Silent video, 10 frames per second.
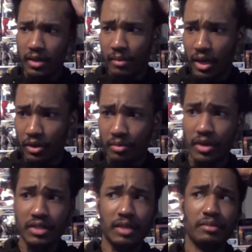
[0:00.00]
By older
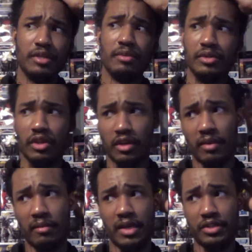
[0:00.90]
brothers, I'm just most talking
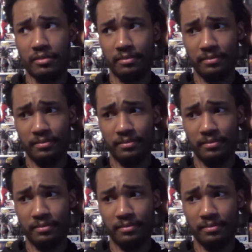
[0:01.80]
about Magic.